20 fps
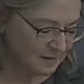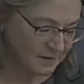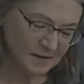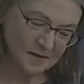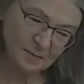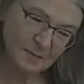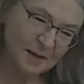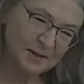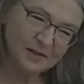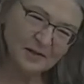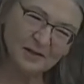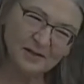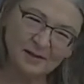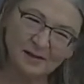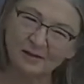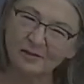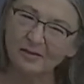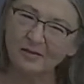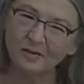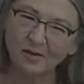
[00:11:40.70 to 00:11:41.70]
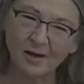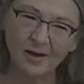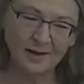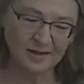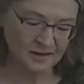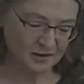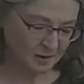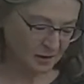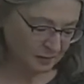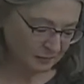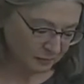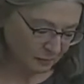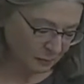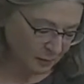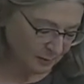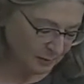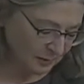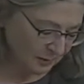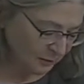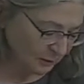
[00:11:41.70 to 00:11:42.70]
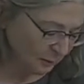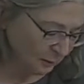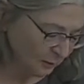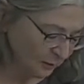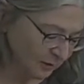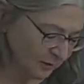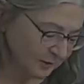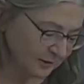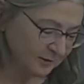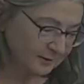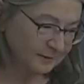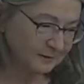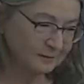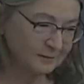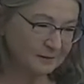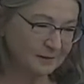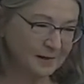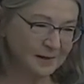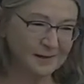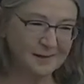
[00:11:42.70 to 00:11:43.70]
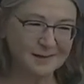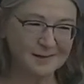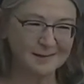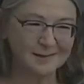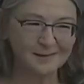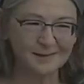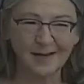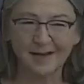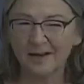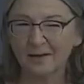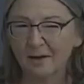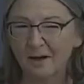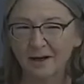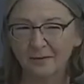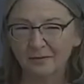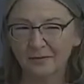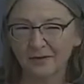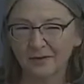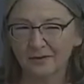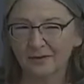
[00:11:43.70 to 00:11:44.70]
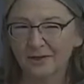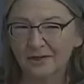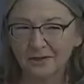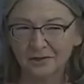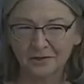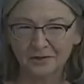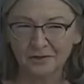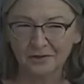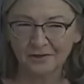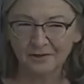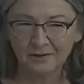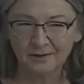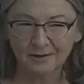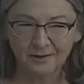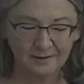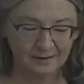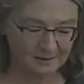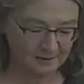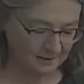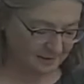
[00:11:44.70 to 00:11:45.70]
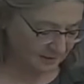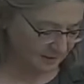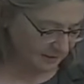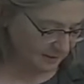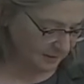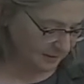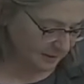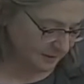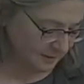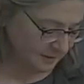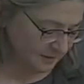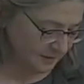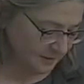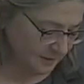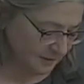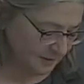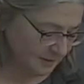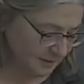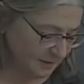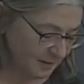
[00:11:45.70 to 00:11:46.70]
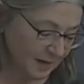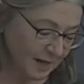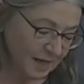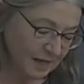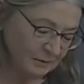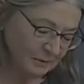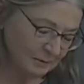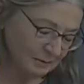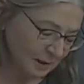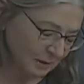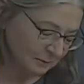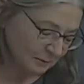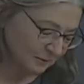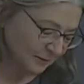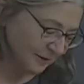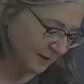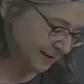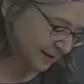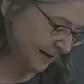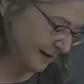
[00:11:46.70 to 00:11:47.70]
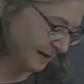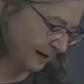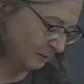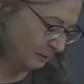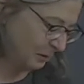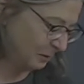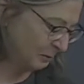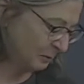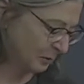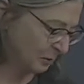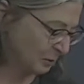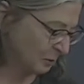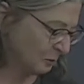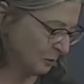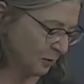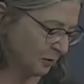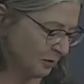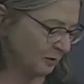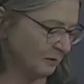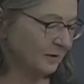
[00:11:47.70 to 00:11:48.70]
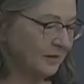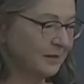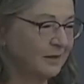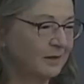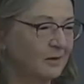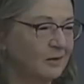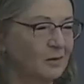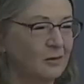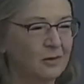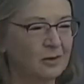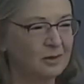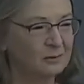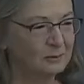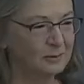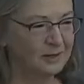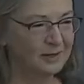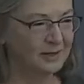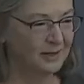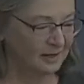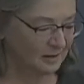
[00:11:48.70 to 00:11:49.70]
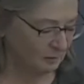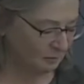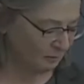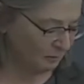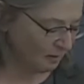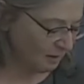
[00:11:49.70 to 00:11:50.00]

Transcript: Inasmuch as our thoughts are forming the world, let us take off the leash. I remember a time we were quarreling horribly on a